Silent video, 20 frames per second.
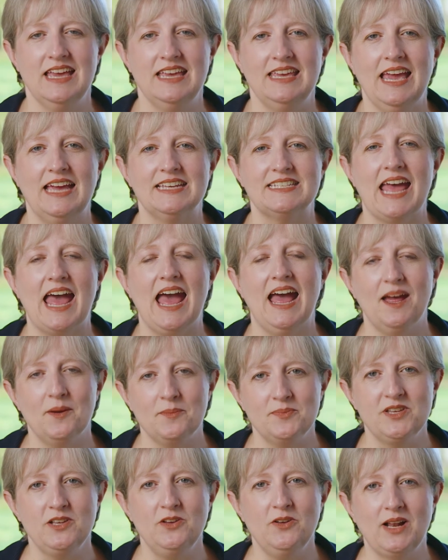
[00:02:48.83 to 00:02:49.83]
Get
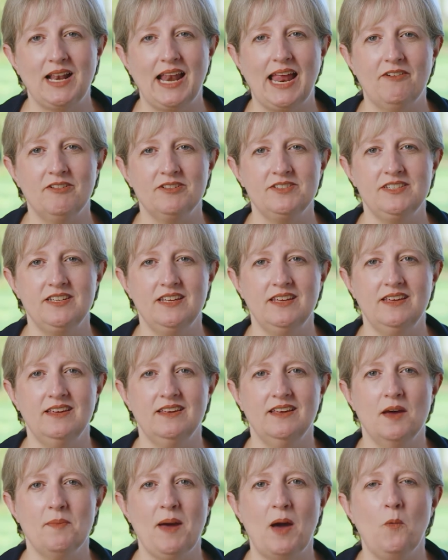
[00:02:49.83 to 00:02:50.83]
absolute clarity
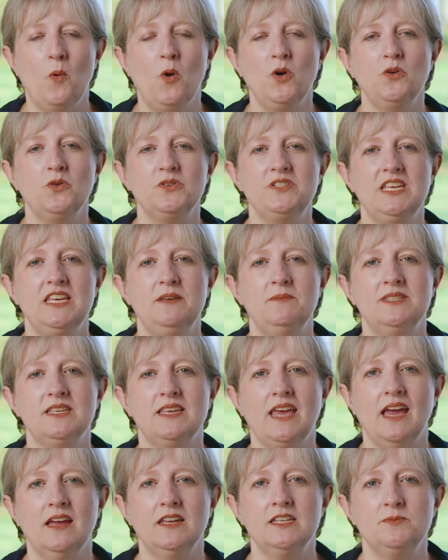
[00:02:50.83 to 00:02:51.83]
about what your team is
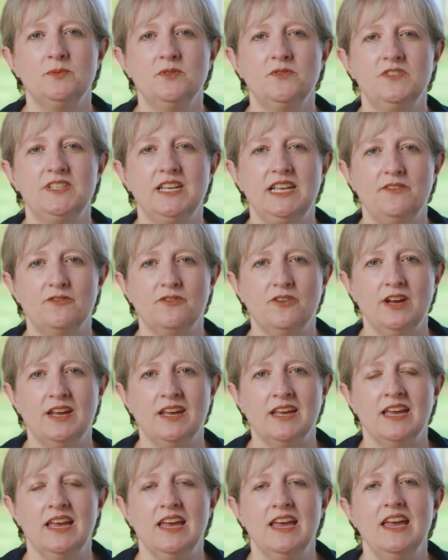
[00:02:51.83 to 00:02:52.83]
accountable for
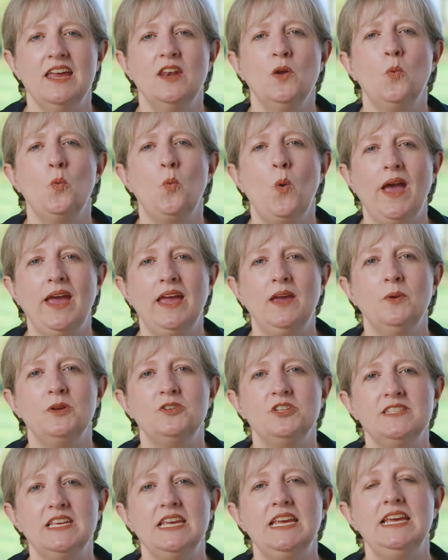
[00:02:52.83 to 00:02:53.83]
delivering in a way
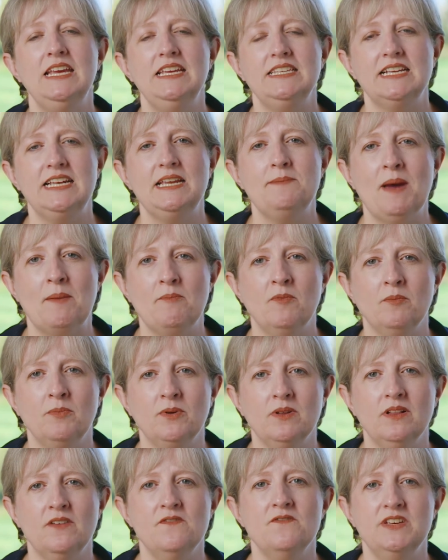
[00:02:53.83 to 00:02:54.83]
which is easily
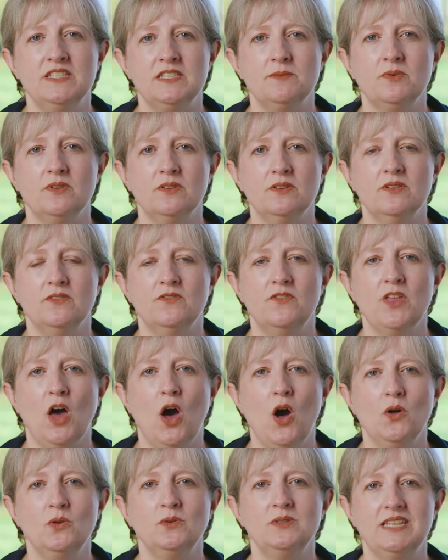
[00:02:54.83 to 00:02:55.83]
memorable and visible for the
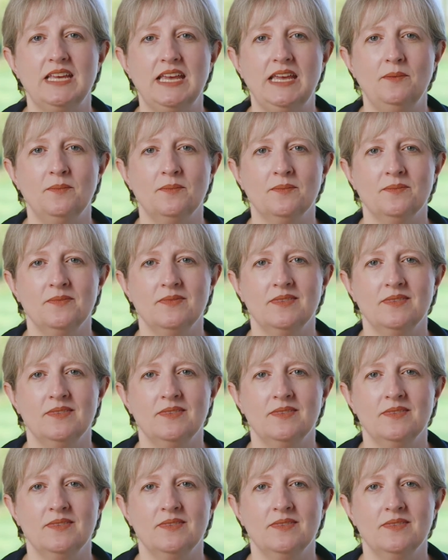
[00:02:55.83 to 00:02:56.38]
whole team.